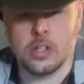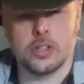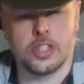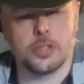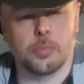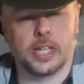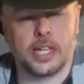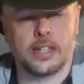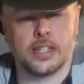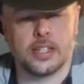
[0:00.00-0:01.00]
this
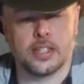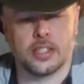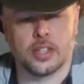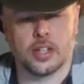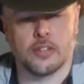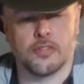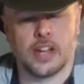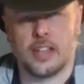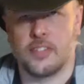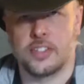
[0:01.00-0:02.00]
blade is
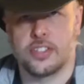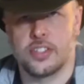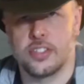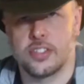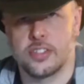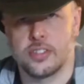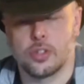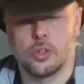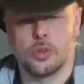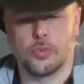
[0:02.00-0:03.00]
5 inches.
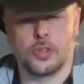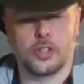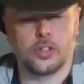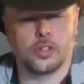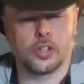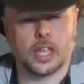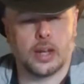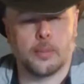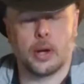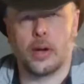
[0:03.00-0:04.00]
So if we look
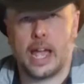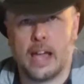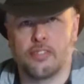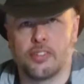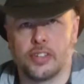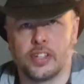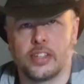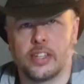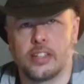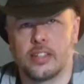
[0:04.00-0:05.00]
at about half of
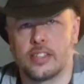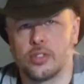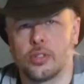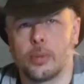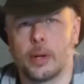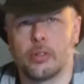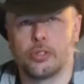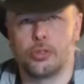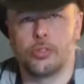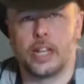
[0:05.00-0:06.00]
it, that's only about
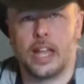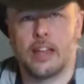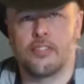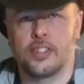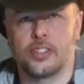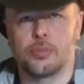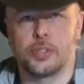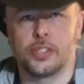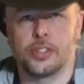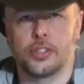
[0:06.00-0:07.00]
2.5 inch
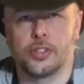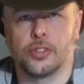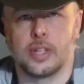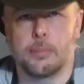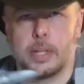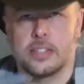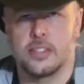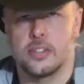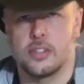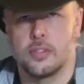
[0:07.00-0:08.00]
material that
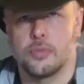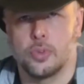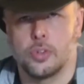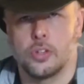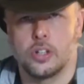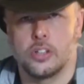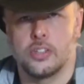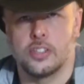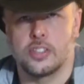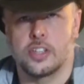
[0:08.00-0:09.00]
makes for
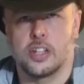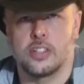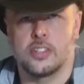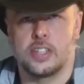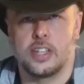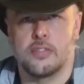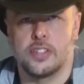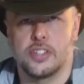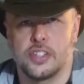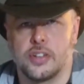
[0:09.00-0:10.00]
this saw to stay
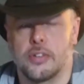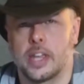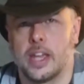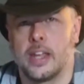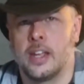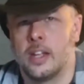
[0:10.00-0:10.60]
efficient. Okay.